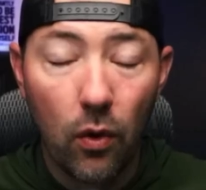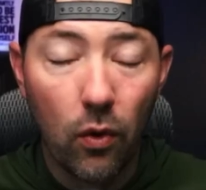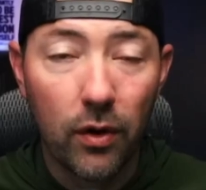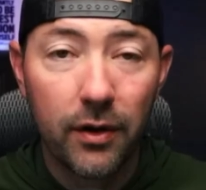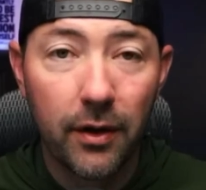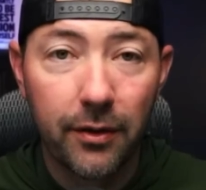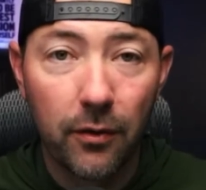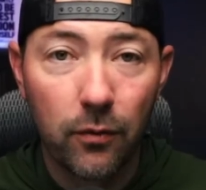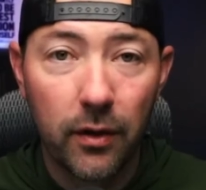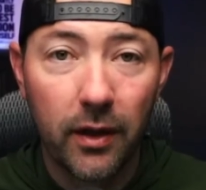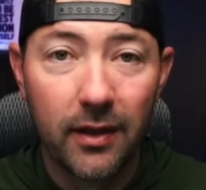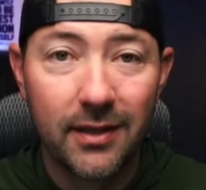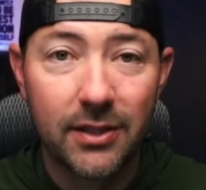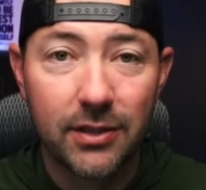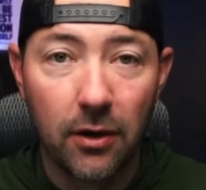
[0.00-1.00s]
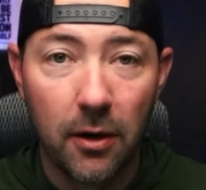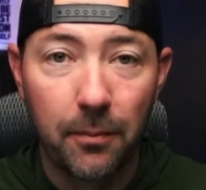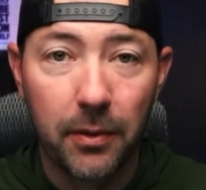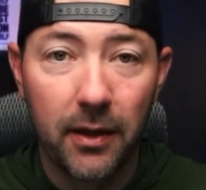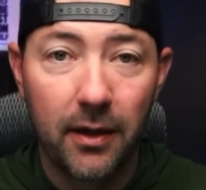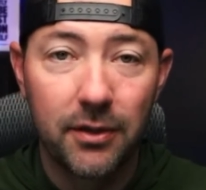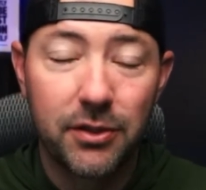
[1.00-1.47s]
or another one of these star
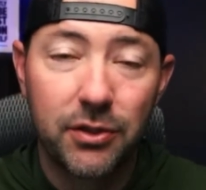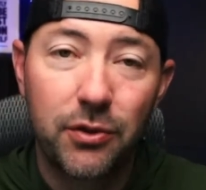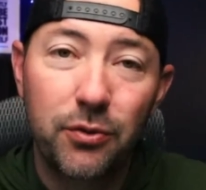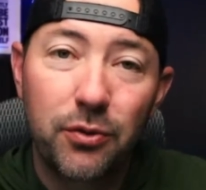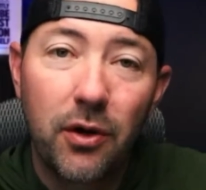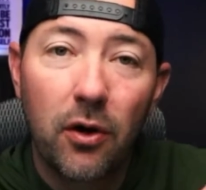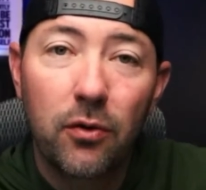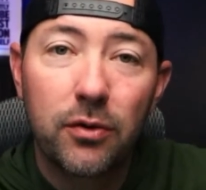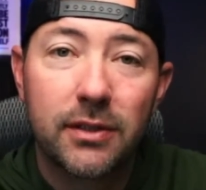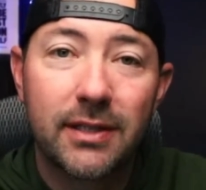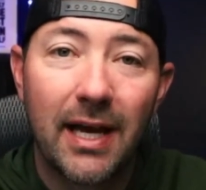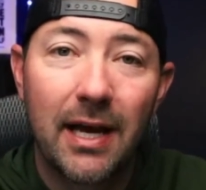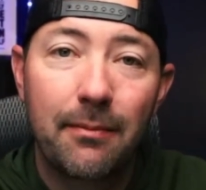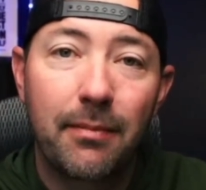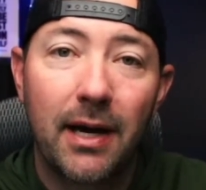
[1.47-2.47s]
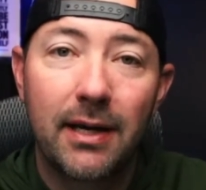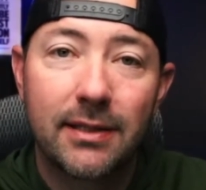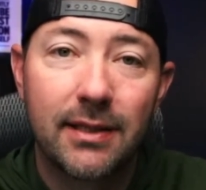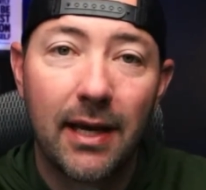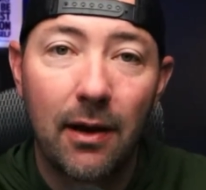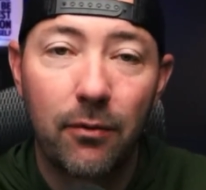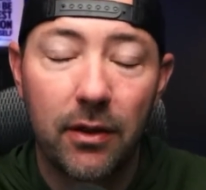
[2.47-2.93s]
players to go side by
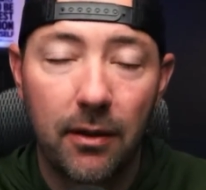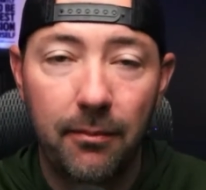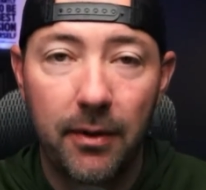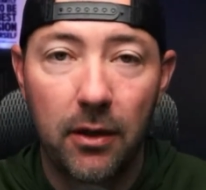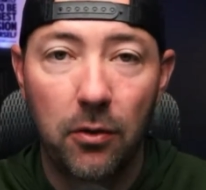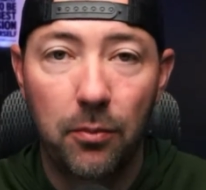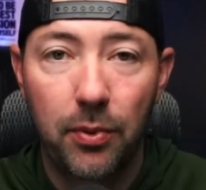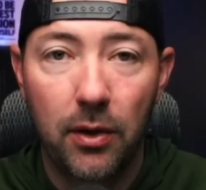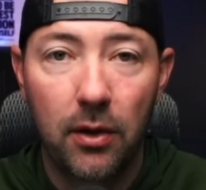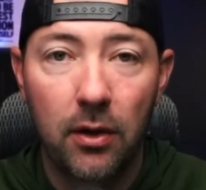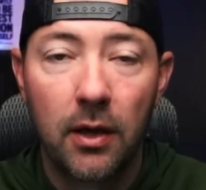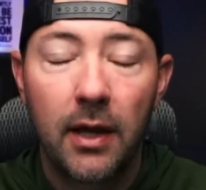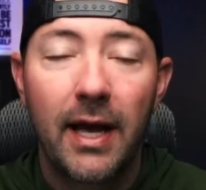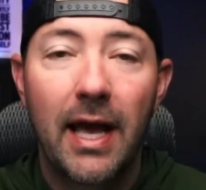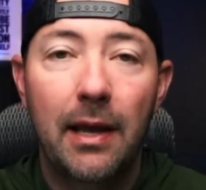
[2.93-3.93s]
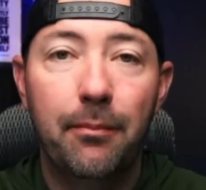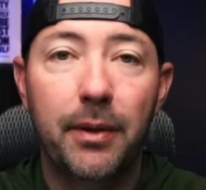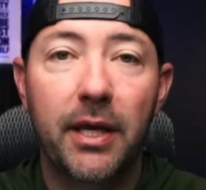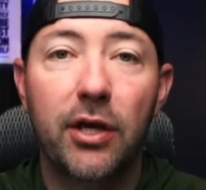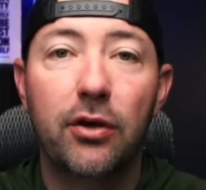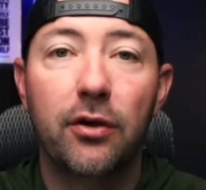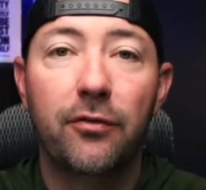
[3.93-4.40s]
side with LaMelo Ball and be
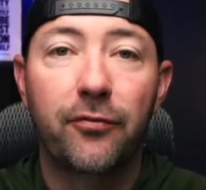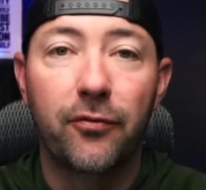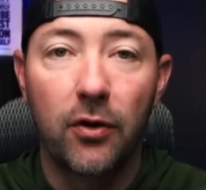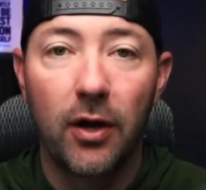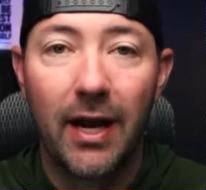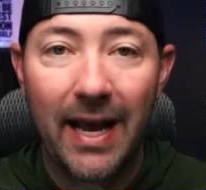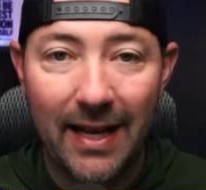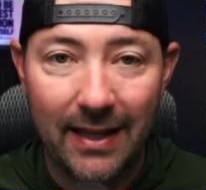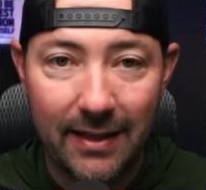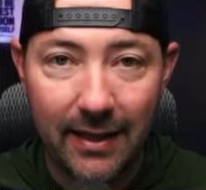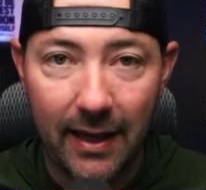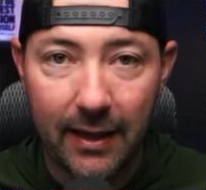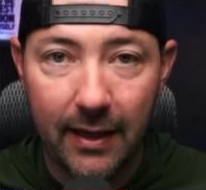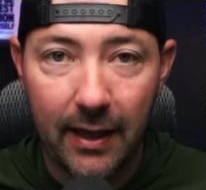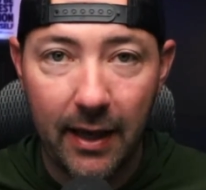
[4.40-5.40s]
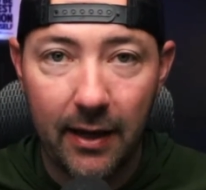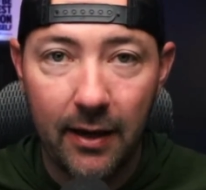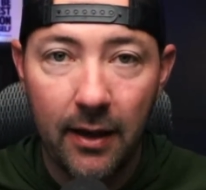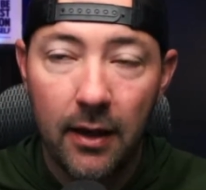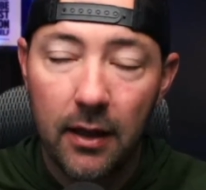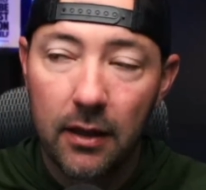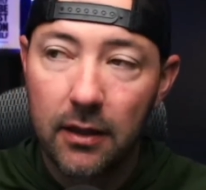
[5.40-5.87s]
good for a decade?
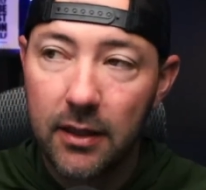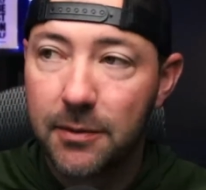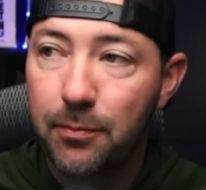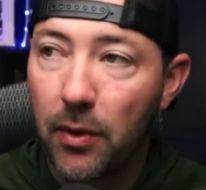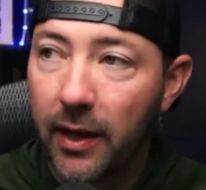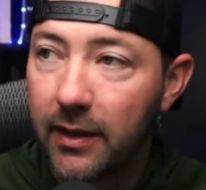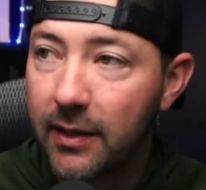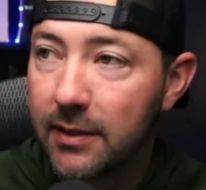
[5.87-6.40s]
Let's break this